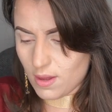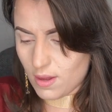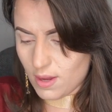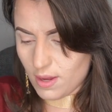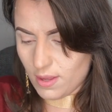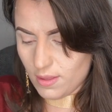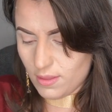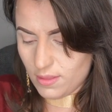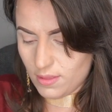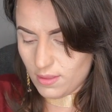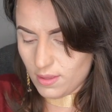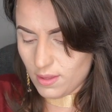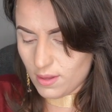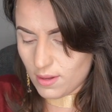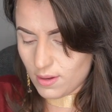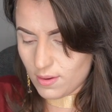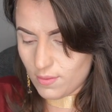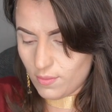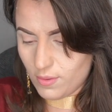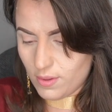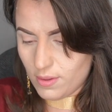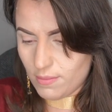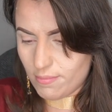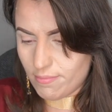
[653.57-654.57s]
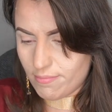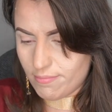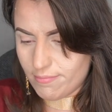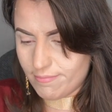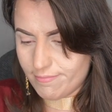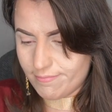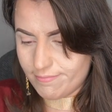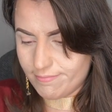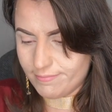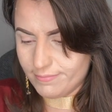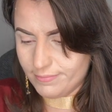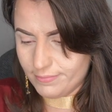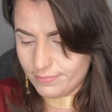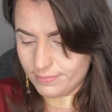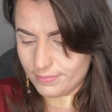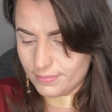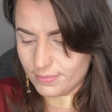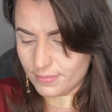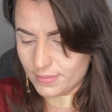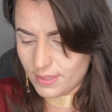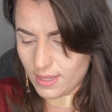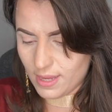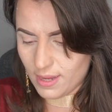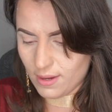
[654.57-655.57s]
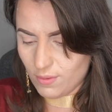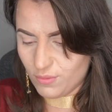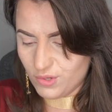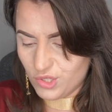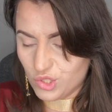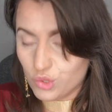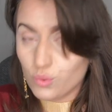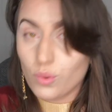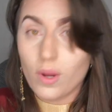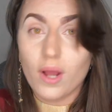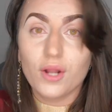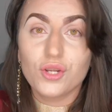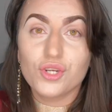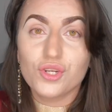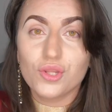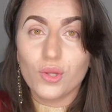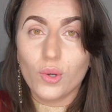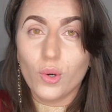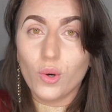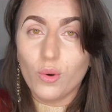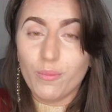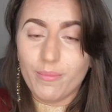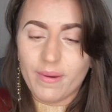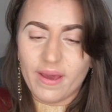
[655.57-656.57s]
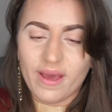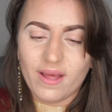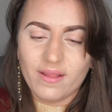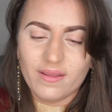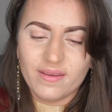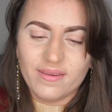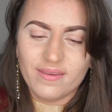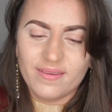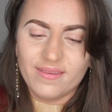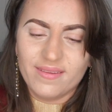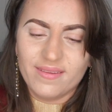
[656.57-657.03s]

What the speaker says: I think we swatched the whole palette.